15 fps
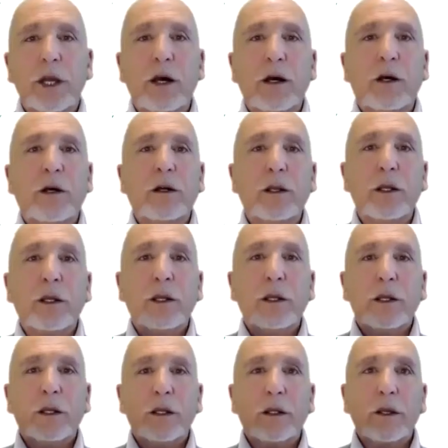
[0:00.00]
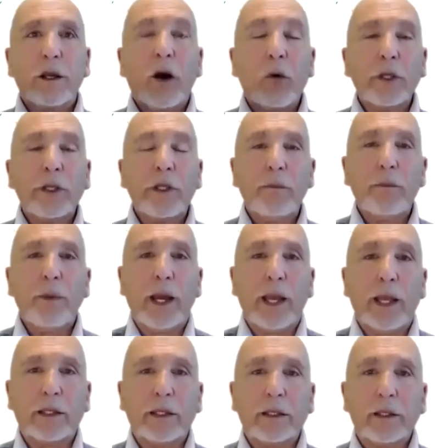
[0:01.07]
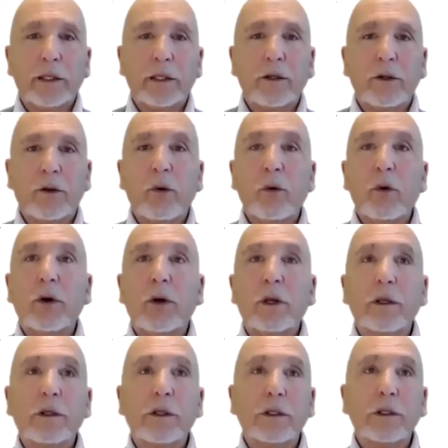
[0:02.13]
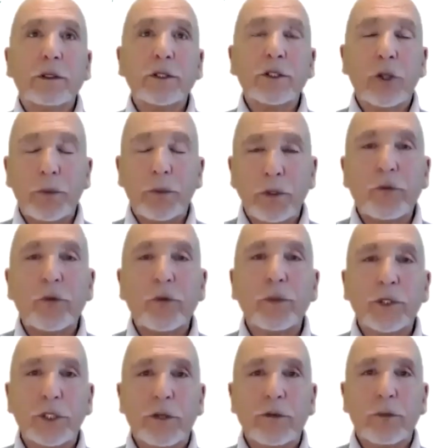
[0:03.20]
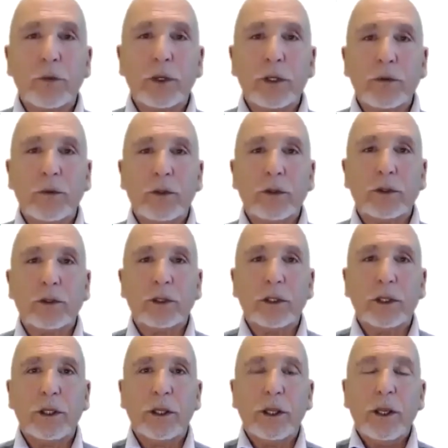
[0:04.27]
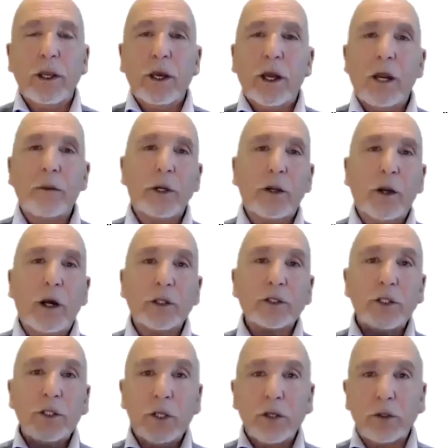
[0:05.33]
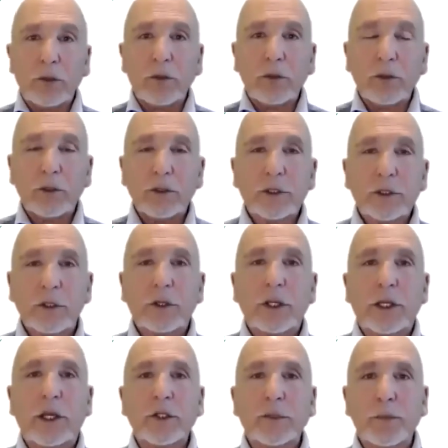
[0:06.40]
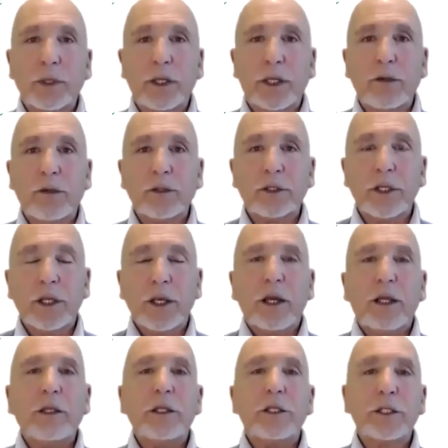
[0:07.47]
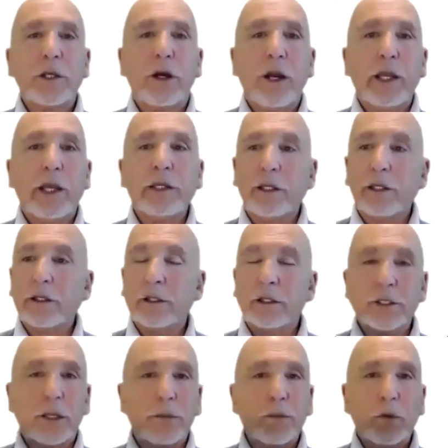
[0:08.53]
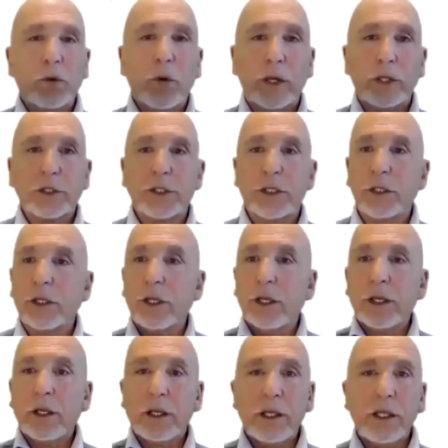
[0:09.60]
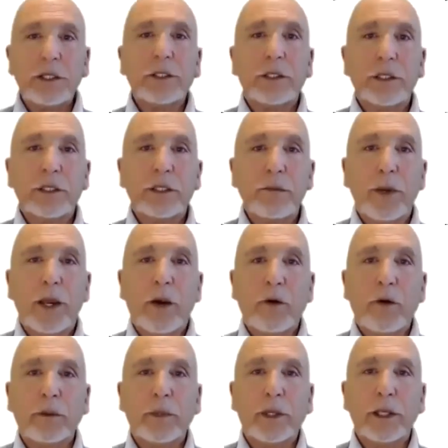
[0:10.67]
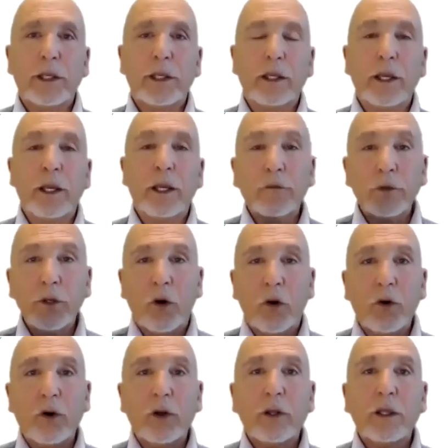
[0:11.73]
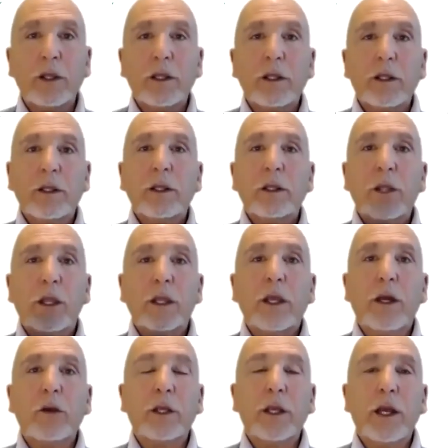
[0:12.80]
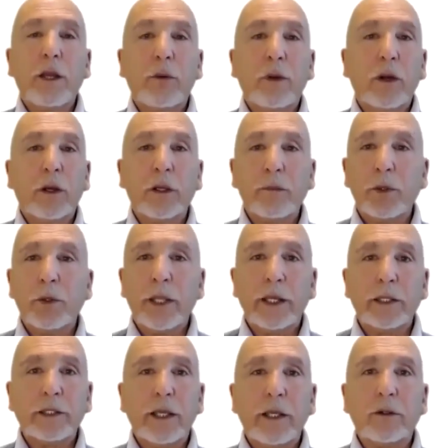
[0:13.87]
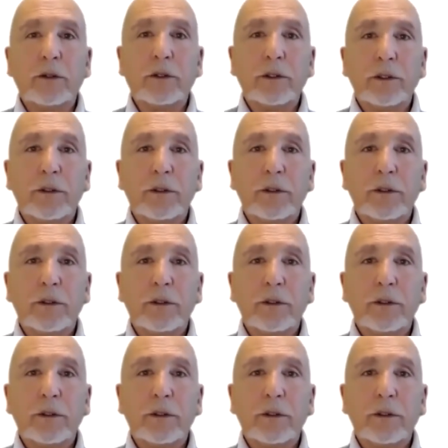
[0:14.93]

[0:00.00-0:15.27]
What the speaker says: are holding you back or stopping you from achieving what you want. I'm going to ask you to look at those beliefs and decide, simple question, is this empowering me? And if not, think, okay, well, I can put that down